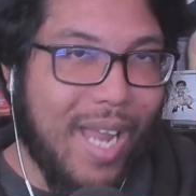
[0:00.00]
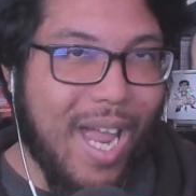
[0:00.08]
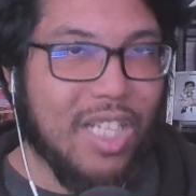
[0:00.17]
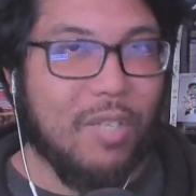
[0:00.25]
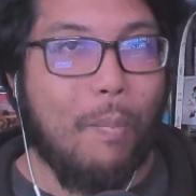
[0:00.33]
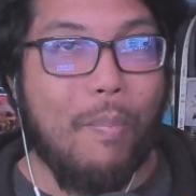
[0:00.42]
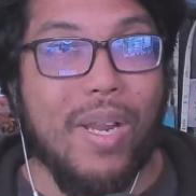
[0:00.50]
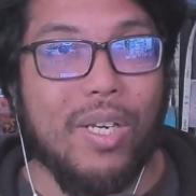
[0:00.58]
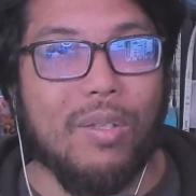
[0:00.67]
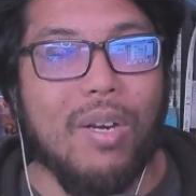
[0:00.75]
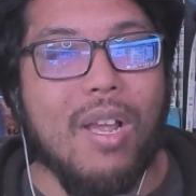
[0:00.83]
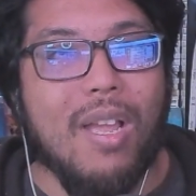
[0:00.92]
catch
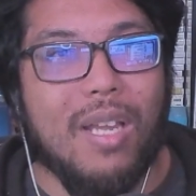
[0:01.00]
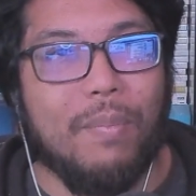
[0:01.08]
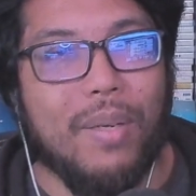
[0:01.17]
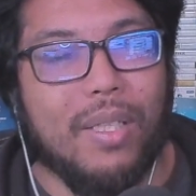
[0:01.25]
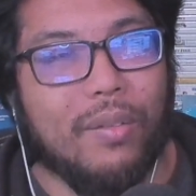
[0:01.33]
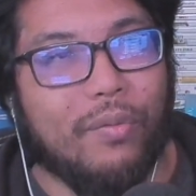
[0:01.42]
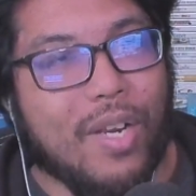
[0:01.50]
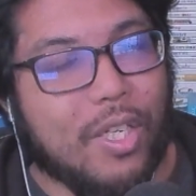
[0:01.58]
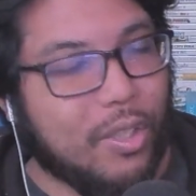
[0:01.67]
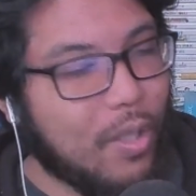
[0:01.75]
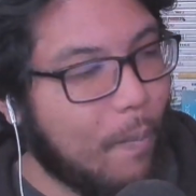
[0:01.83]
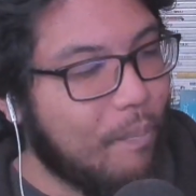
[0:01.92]
bigger and bigger fish.
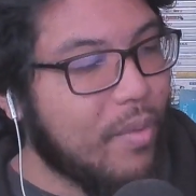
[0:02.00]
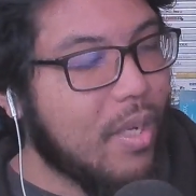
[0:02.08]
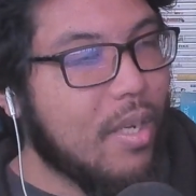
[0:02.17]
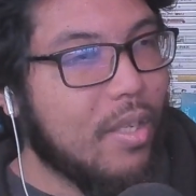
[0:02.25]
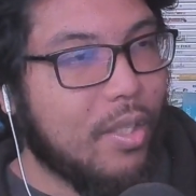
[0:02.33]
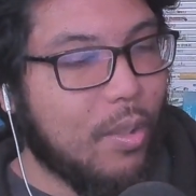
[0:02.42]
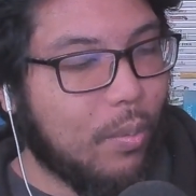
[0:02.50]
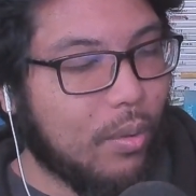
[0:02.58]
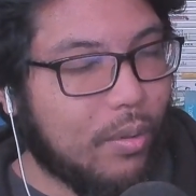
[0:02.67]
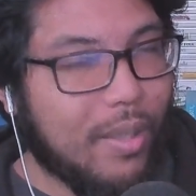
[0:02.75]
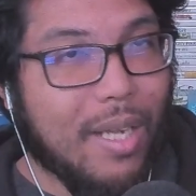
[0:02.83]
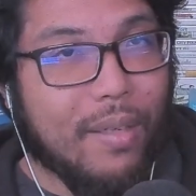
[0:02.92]
So you
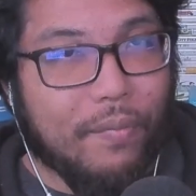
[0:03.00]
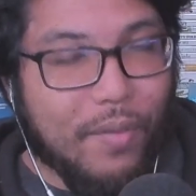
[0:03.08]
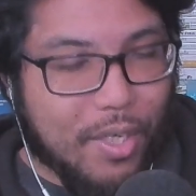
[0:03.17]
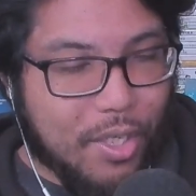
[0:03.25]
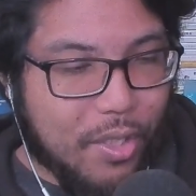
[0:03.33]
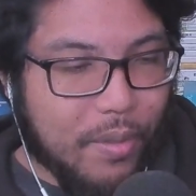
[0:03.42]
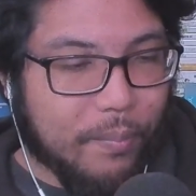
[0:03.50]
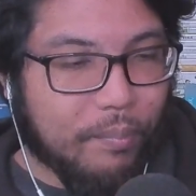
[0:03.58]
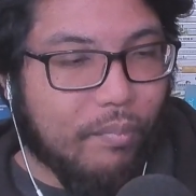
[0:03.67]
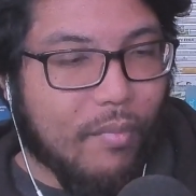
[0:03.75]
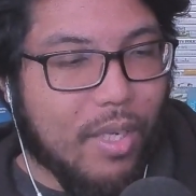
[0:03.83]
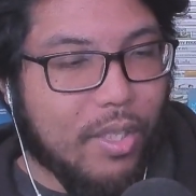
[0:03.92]
learn how to fish,
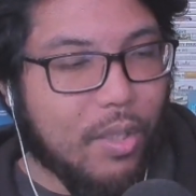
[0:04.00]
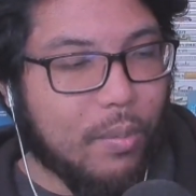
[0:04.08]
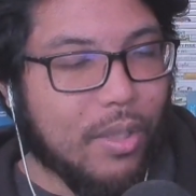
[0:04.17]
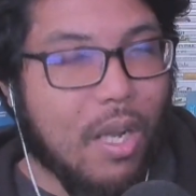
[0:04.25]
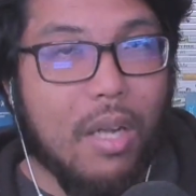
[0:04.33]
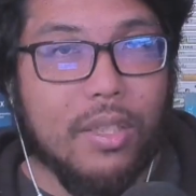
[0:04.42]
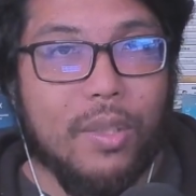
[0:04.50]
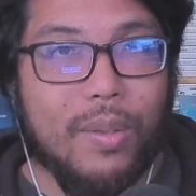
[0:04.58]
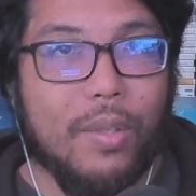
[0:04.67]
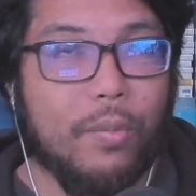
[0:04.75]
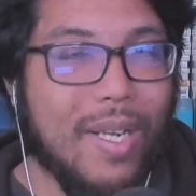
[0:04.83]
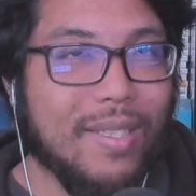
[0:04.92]
you talk to
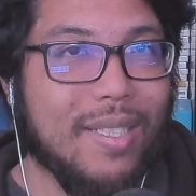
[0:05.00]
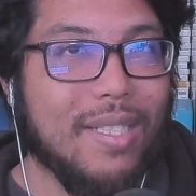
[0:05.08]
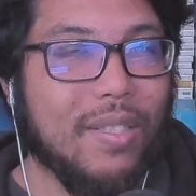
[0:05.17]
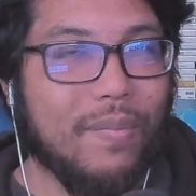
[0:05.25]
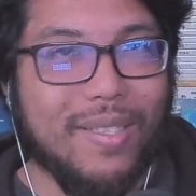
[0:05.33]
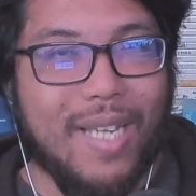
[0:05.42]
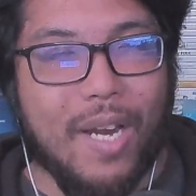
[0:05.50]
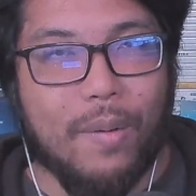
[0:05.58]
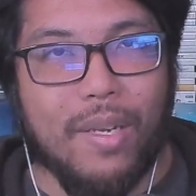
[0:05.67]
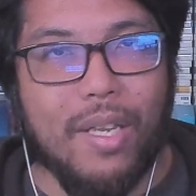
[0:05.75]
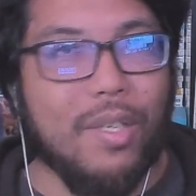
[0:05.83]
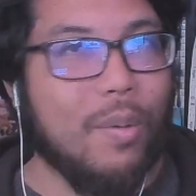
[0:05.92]
the residents of this
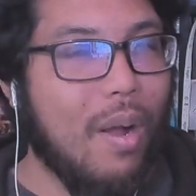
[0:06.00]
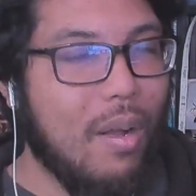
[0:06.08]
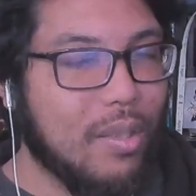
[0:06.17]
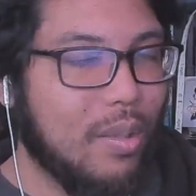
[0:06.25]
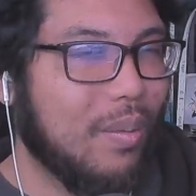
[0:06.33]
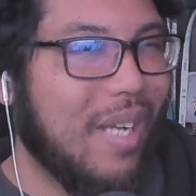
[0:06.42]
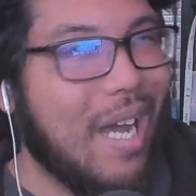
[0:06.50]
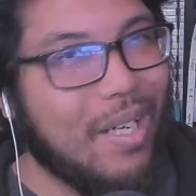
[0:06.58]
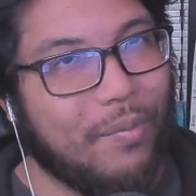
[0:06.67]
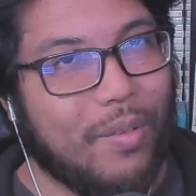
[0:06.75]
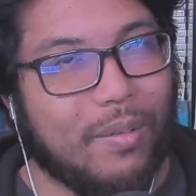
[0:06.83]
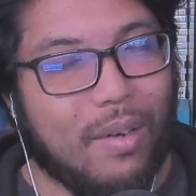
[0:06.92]
area, and you also kind
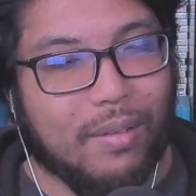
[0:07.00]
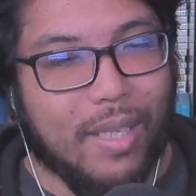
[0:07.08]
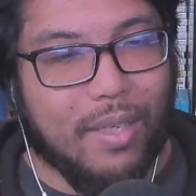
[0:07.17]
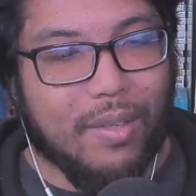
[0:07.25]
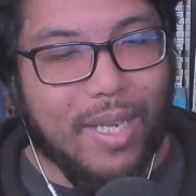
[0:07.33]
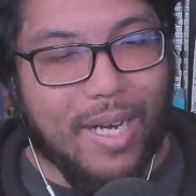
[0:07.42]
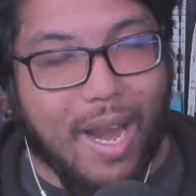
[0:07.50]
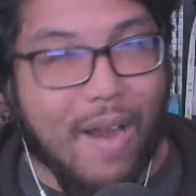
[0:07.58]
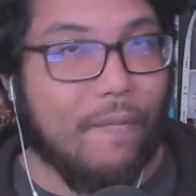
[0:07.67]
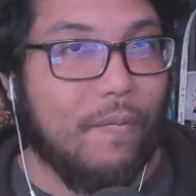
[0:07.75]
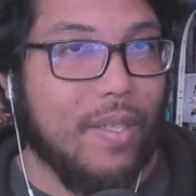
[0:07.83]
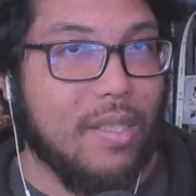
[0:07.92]
of figure out later that
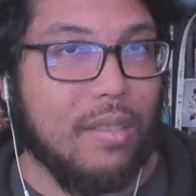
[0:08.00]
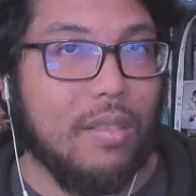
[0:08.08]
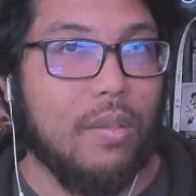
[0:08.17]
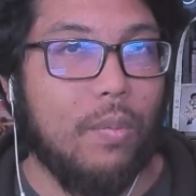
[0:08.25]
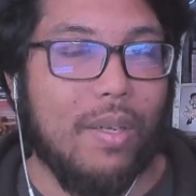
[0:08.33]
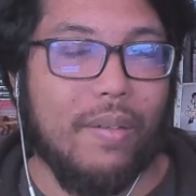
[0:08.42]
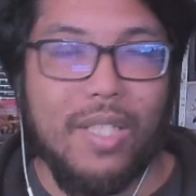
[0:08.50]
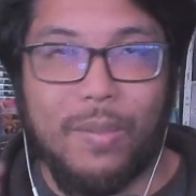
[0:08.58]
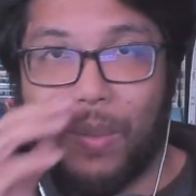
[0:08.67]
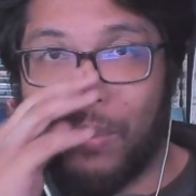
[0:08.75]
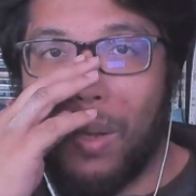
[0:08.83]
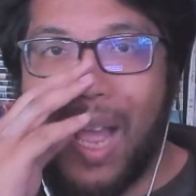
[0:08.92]
every single one of these
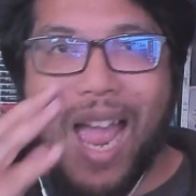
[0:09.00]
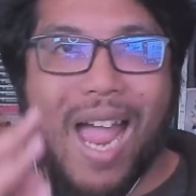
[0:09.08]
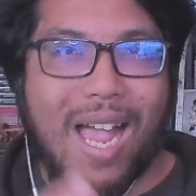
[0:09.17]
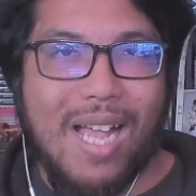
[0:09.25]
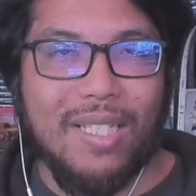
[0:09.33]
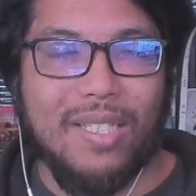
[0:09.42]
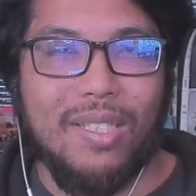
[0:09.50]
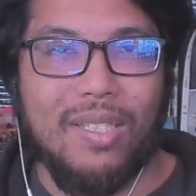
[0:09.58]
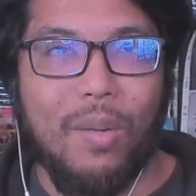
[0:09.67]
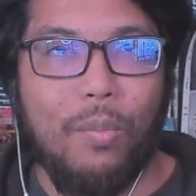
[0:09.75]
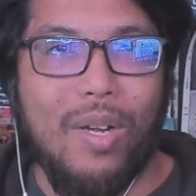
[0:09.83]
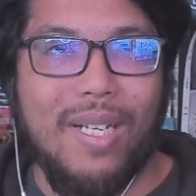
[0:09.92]
people has
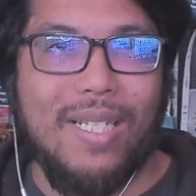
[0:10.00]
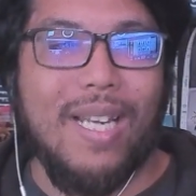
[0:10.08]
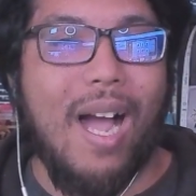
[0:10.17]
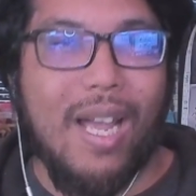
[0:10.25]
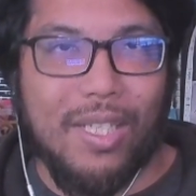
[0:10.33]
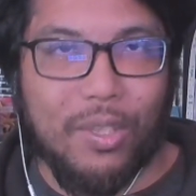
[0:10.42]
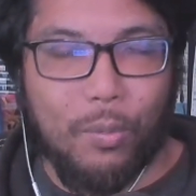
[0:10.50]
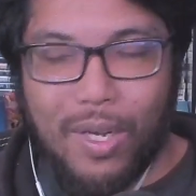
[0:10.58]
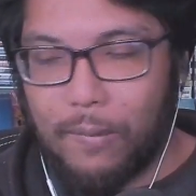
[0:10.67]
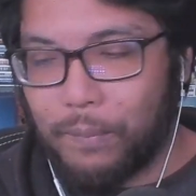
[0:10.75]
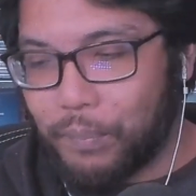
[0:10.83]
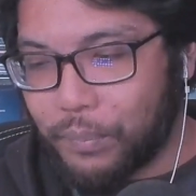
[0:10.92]
somewhat died as
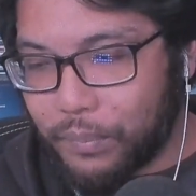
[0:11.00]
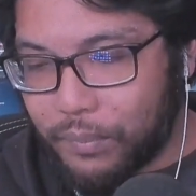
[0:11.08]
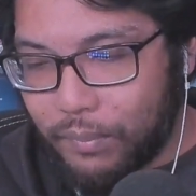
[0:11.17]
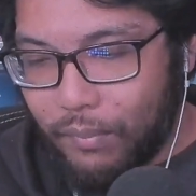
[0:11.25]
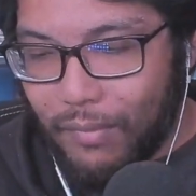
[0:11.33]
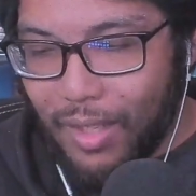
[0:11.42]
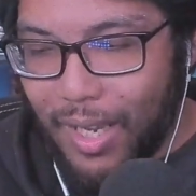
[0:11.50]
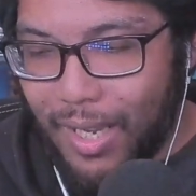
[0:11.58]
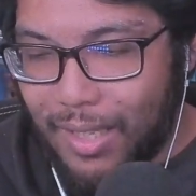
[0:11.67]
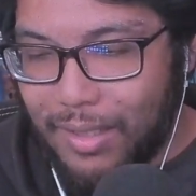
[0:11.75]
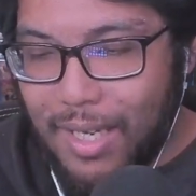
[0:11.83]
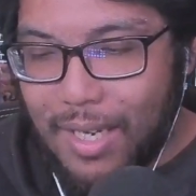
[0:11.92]
well.
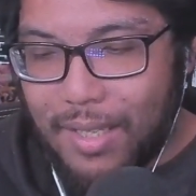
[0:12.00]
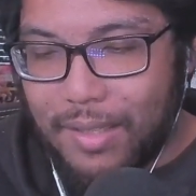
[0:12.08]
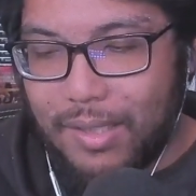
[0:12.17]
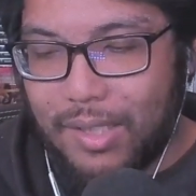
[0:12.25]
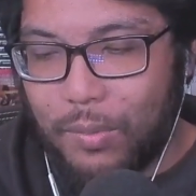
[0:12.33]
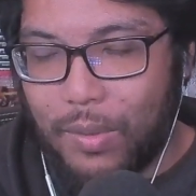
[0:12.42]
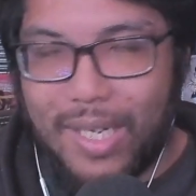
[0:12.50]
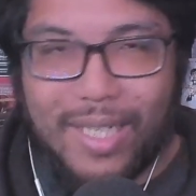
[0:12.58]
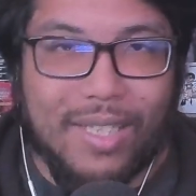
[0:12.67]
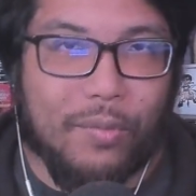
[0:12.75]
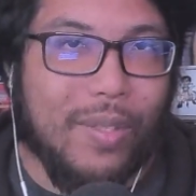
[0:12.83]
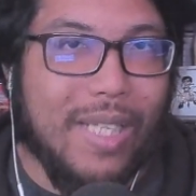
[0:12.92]
And this is where it
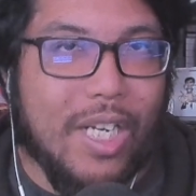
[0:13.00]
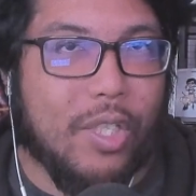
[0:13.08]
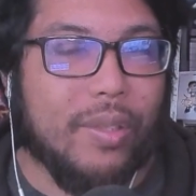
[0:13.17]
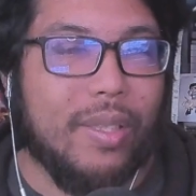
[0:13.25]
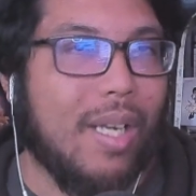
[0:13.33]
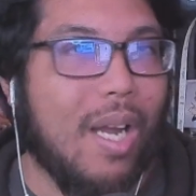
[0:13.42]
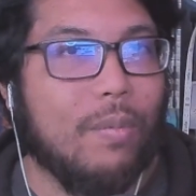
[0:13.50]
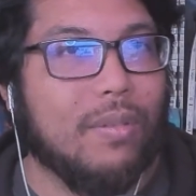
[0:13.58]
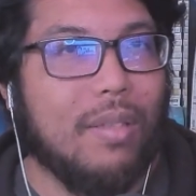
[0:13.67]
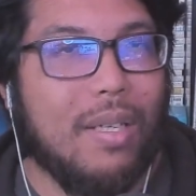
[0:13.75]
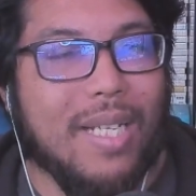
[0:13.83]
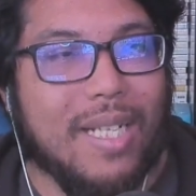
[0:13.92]
gets really interesting. I was
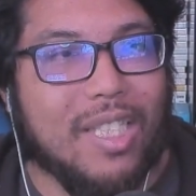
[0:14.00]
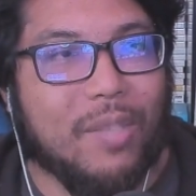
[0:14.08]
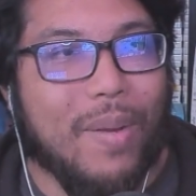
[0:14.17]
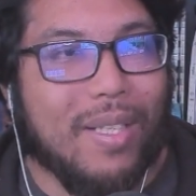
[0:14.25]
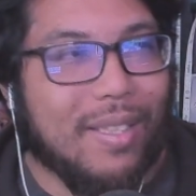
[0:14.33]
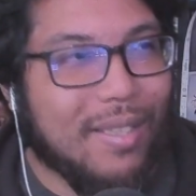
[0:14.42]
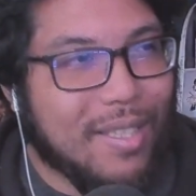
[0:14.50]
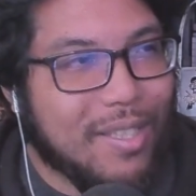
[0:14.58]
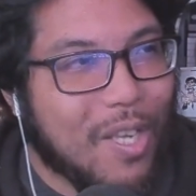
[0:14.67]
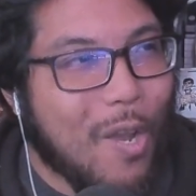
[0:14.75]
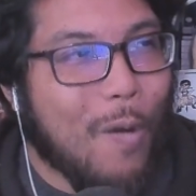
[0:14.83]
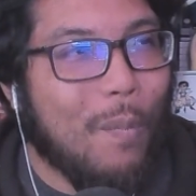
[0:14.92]
not expecting
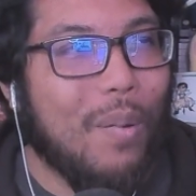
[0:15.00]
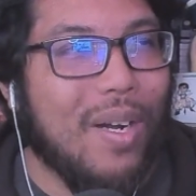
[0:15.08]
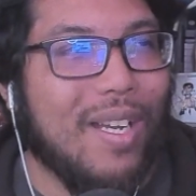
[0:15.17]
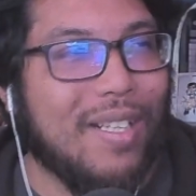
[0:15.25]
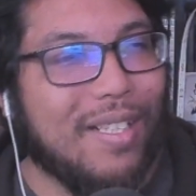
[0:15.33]
this, but